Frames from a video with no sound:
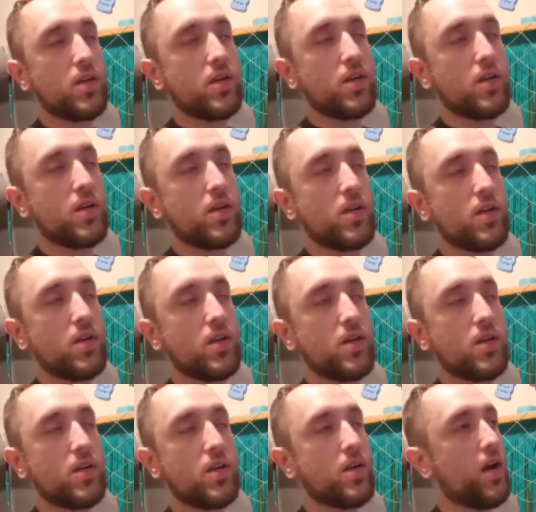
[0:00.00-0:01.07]

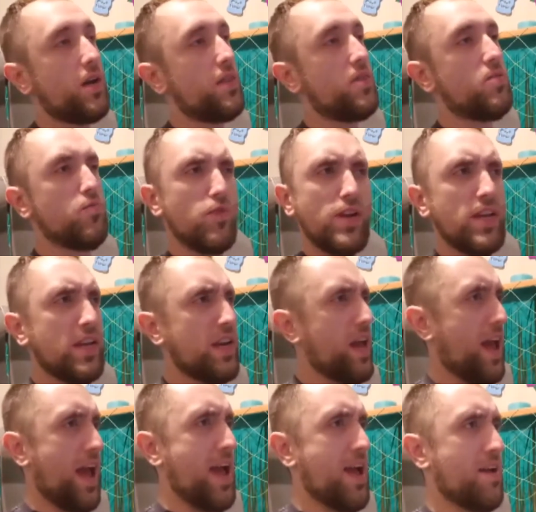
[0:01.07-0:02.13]
FTR cutting the ring in
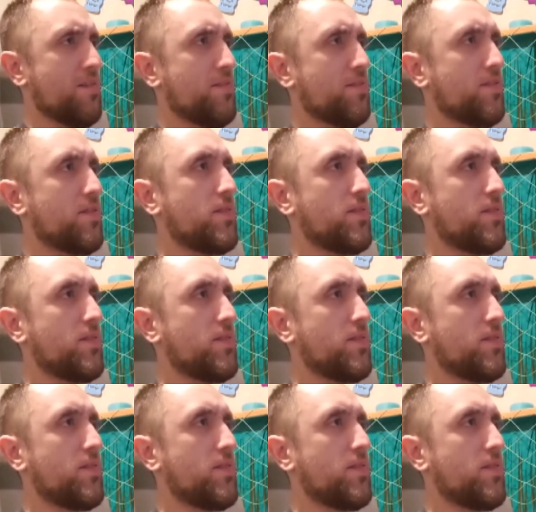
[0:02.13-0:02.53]
half,